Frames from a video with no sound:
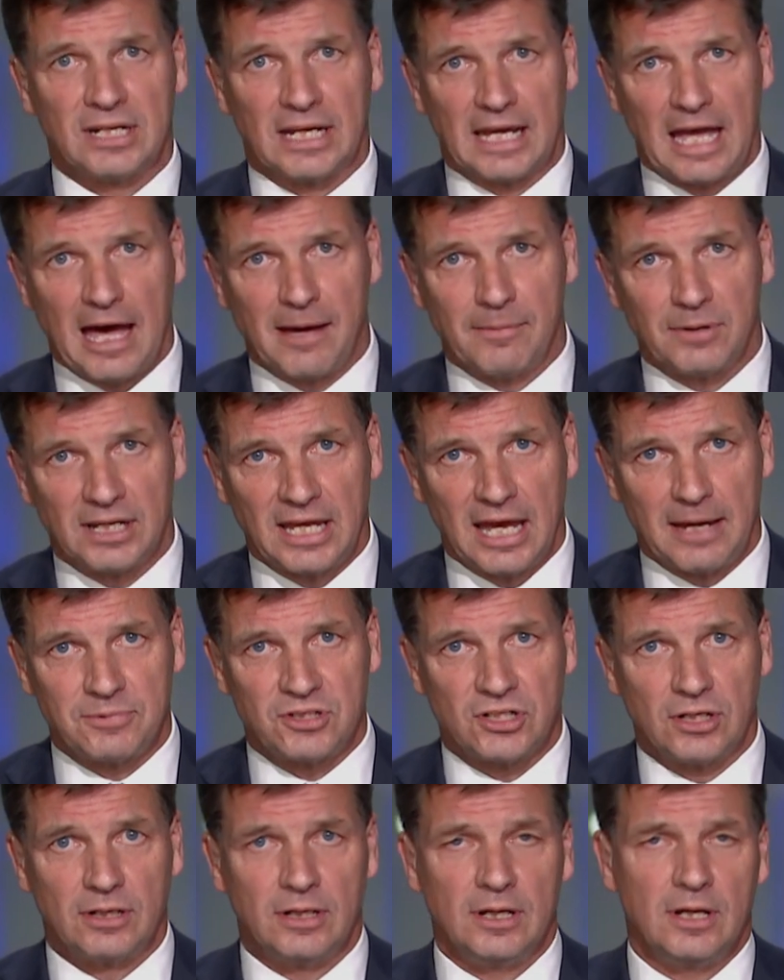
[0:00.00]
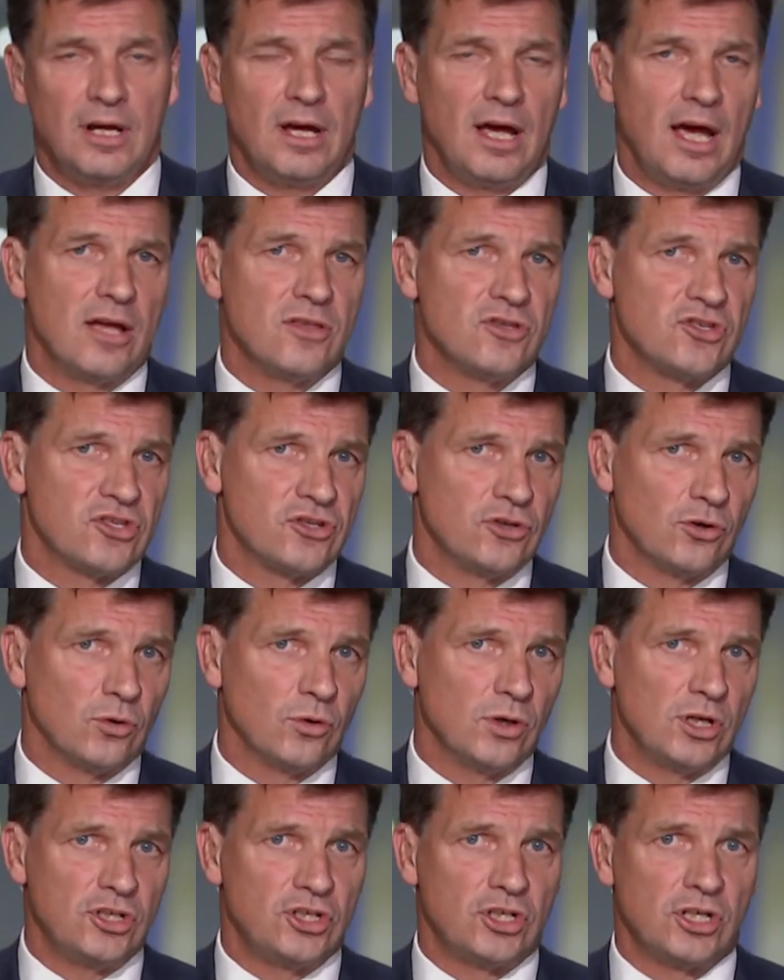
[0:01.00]
to carbon capture and
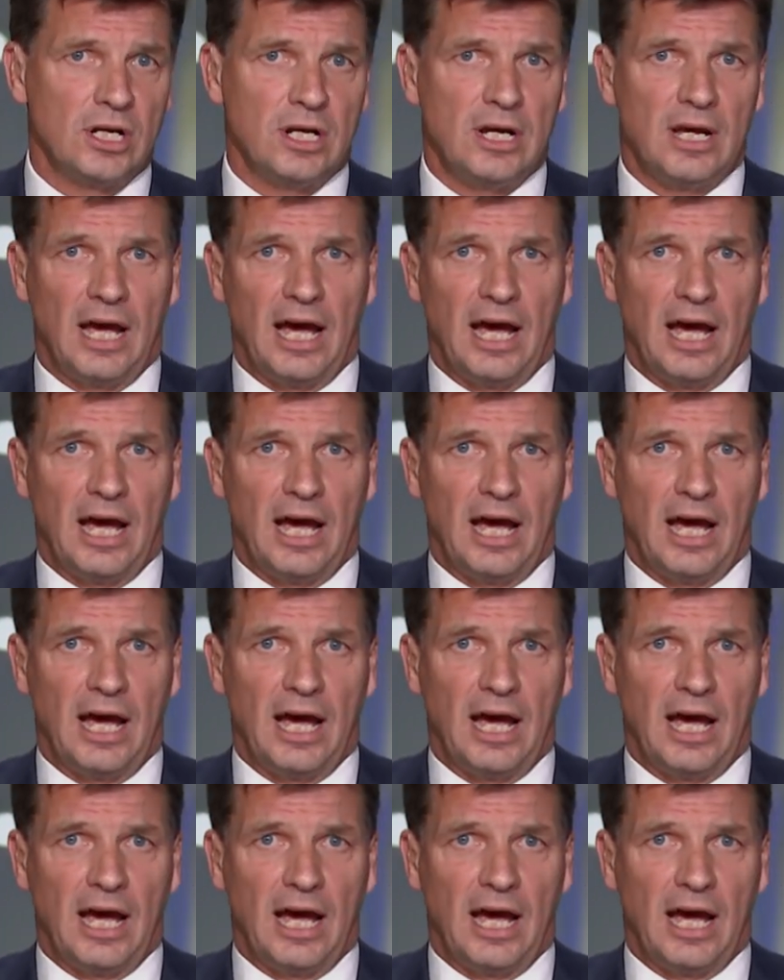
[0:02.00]
storage,